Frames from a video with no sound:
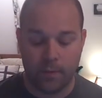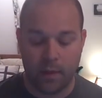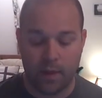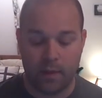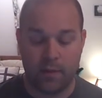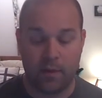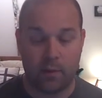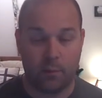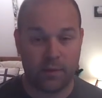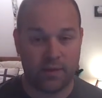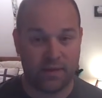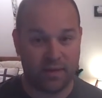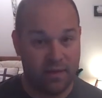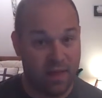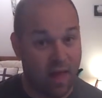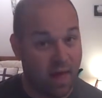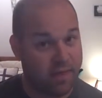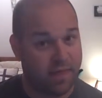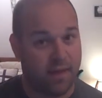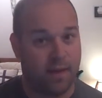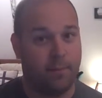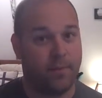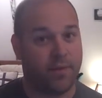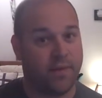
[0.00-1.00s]
there was
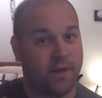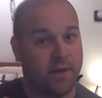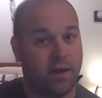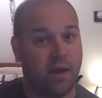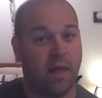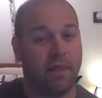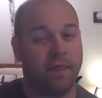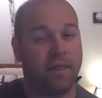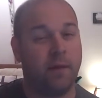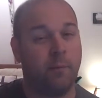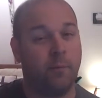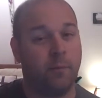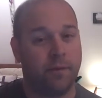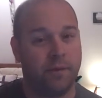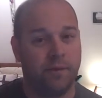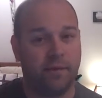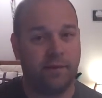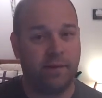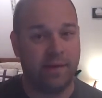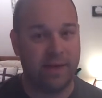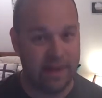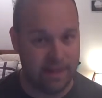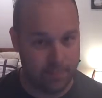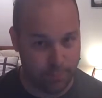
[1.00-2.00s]
nothing, but the nothing was
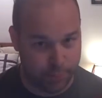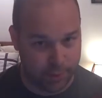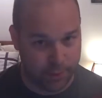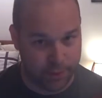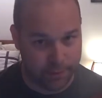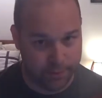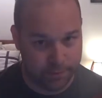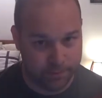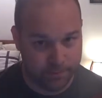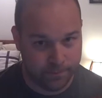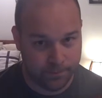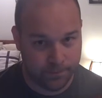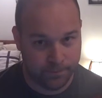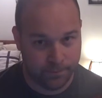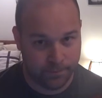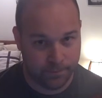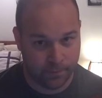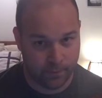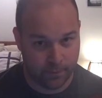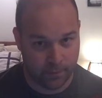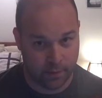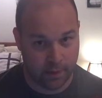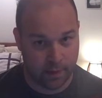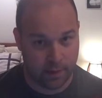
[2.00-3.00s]
deep.
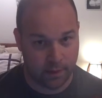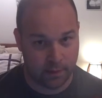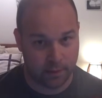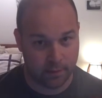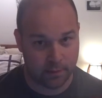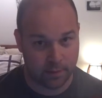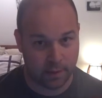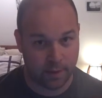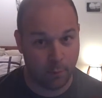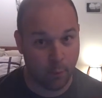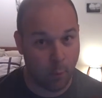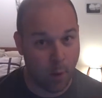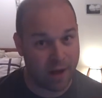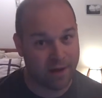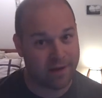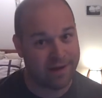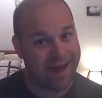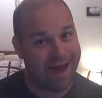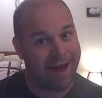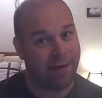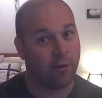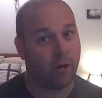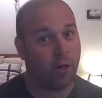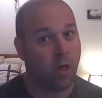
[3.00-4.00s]
Okay? It went
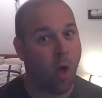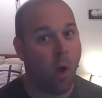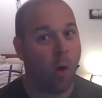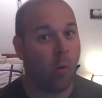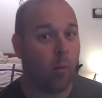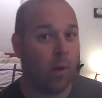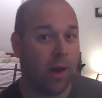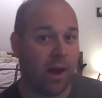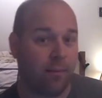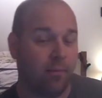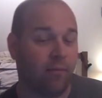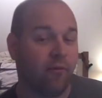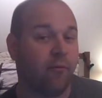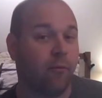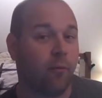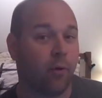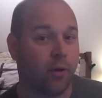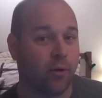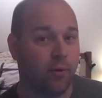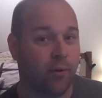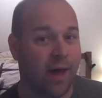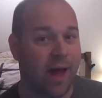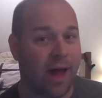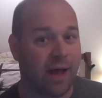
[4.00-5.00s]
down a long way before
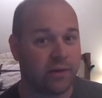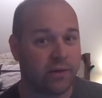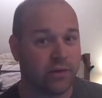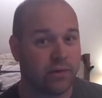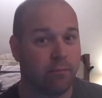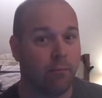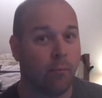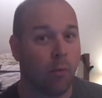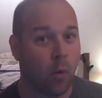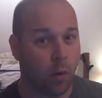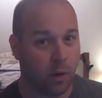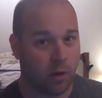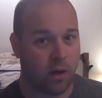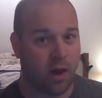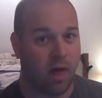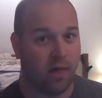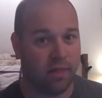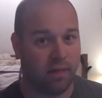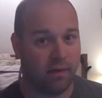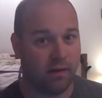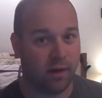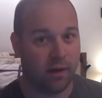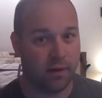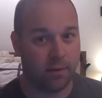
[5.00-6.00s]
you got to more
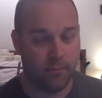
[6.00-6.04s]
nothing.